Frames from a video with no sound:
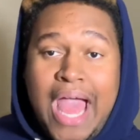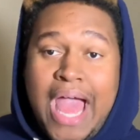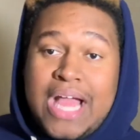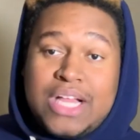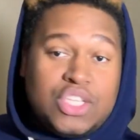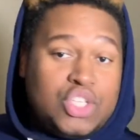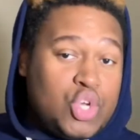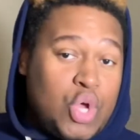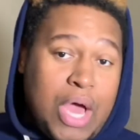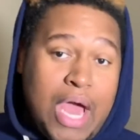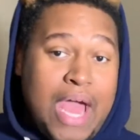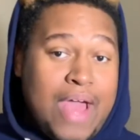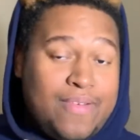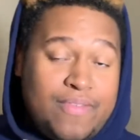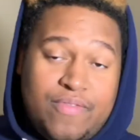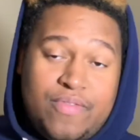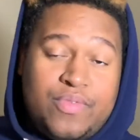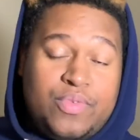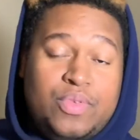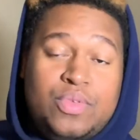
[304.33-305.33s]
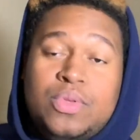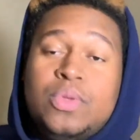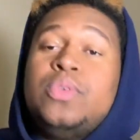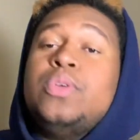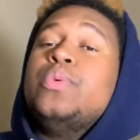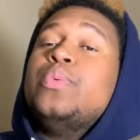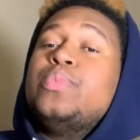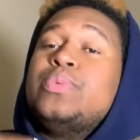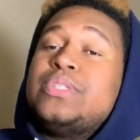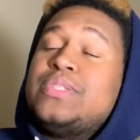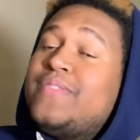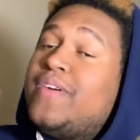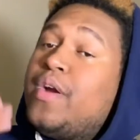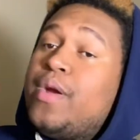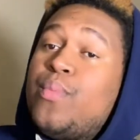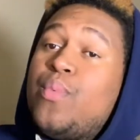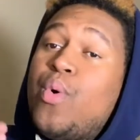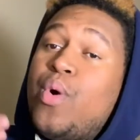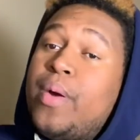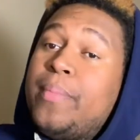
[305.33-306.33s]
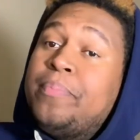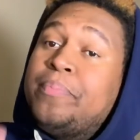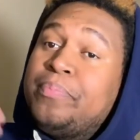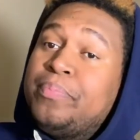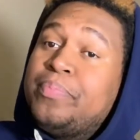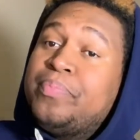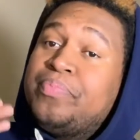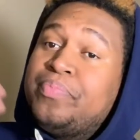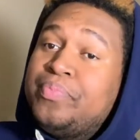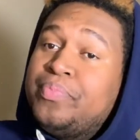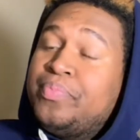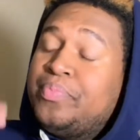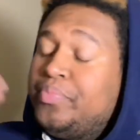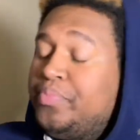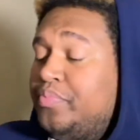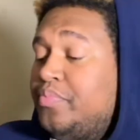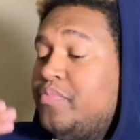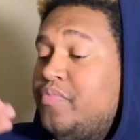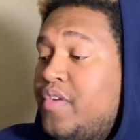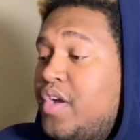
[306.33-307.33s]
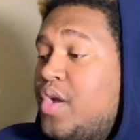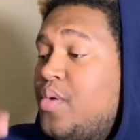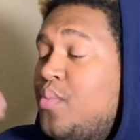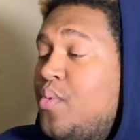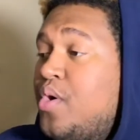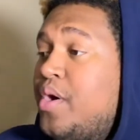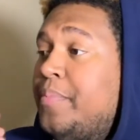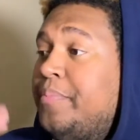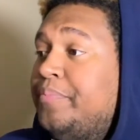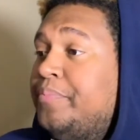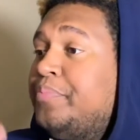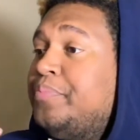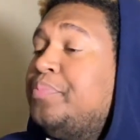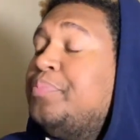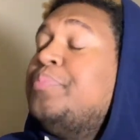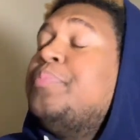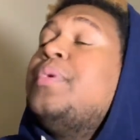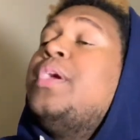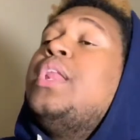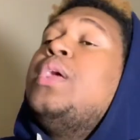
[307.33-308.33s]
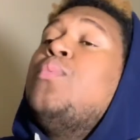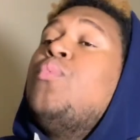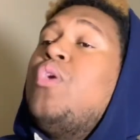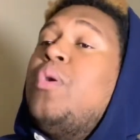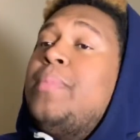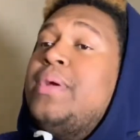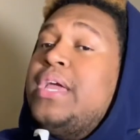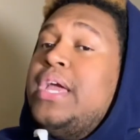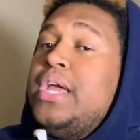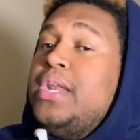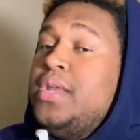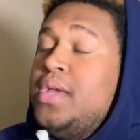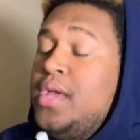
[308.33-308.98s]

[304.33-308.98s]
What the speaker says: I enjoy it. Very warm. Very warm. I'm getting warm again.